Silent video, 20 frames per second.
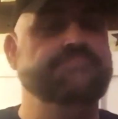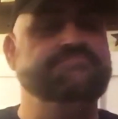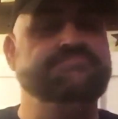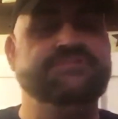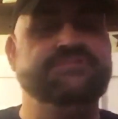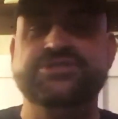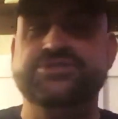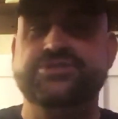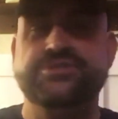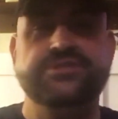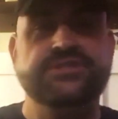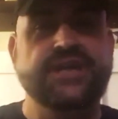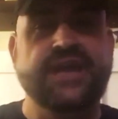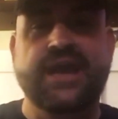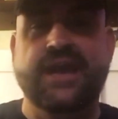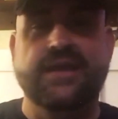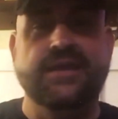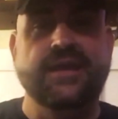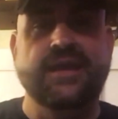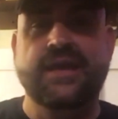Just
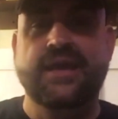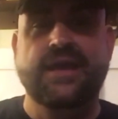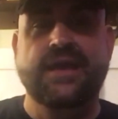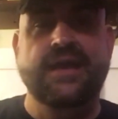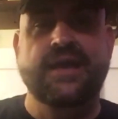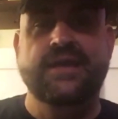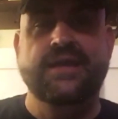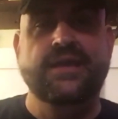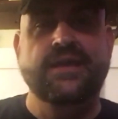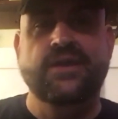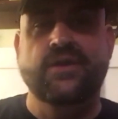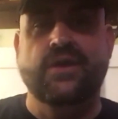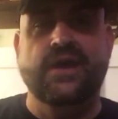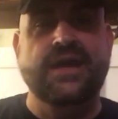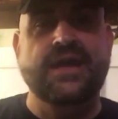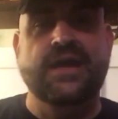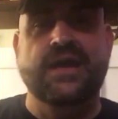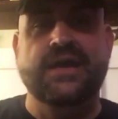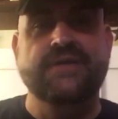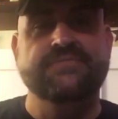check.
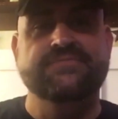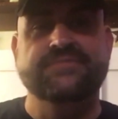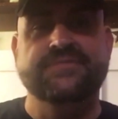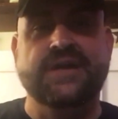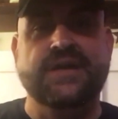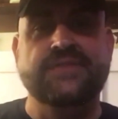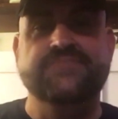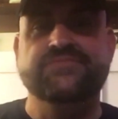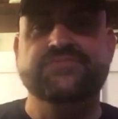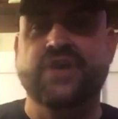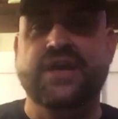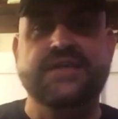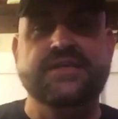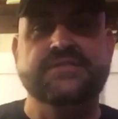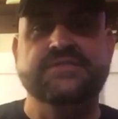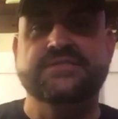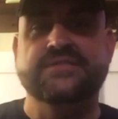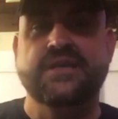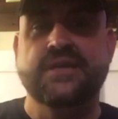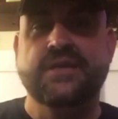I've tried to